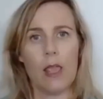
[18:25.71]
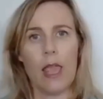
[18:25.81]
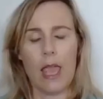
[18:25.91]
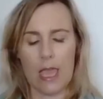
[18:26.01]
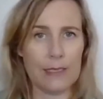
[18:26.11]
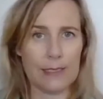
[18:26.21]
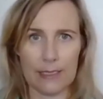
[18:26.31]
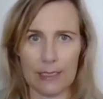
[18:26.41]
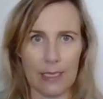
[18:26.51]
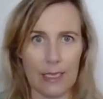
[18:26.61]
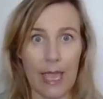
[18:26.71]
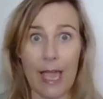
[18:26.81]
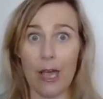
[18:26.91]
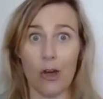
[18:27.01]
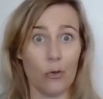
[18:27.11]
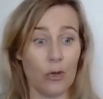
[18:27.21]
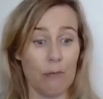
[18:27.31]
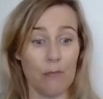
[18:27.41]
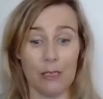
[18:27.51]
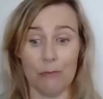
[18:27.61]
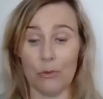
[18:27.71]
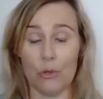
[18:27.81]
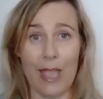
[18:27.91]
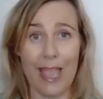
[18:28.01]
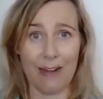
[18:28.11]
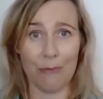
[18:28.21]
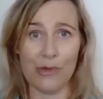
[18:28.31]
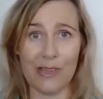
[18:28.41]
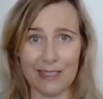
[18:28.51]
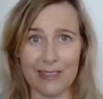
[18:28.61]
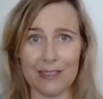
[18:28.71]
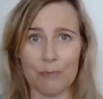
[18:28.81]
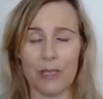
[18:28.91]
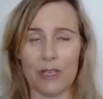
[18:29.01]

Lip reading: and basically how amenable your animal is,